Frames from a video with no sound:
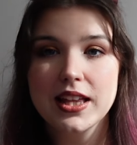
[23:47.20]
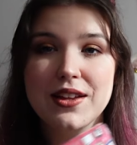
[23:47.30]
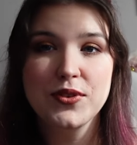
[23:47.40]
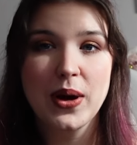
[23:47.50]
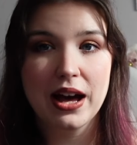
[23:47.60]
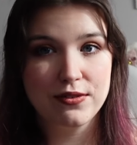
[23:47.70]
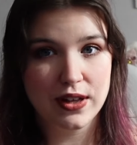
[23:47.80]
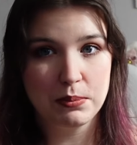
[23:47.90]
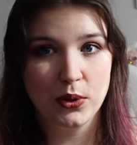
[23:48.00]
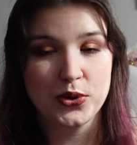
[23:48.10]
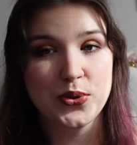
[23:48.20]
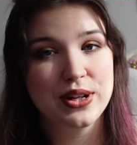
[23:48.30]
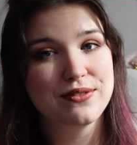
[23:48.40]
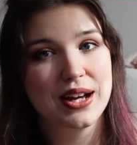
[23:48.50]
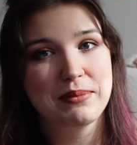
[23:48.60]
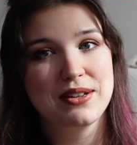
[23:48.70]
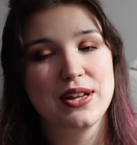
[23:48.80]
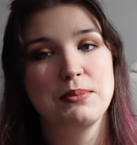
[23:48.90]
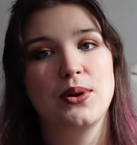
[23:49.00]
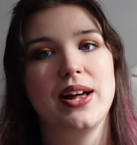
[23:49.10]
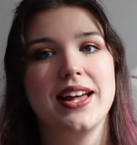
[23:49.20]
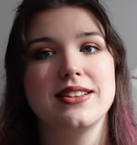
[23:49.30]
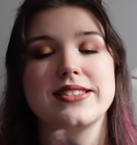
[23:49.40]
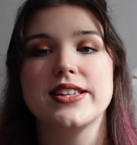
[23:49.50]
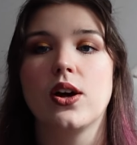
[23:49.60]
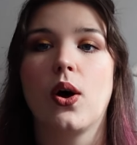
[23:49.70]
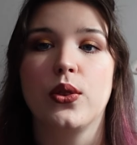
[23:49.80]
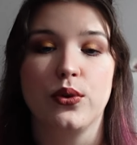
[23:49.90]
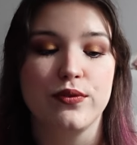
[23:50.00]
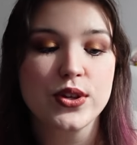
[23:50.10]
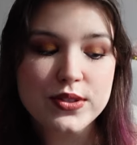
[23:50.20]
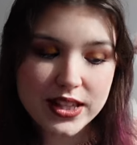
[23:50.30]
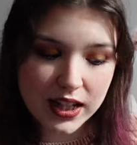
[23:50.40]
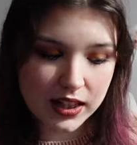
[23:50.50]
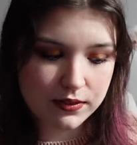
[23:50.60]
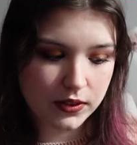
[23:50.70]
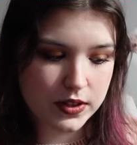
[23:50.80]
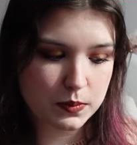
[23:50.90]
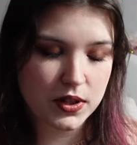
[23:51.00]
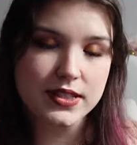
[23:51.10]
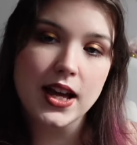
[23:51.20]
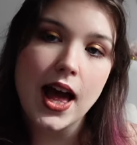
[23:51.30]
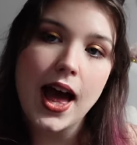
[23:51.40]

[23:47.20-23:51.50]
if you have Fable, you can find my Fable and see all the reviews that I leave for these books,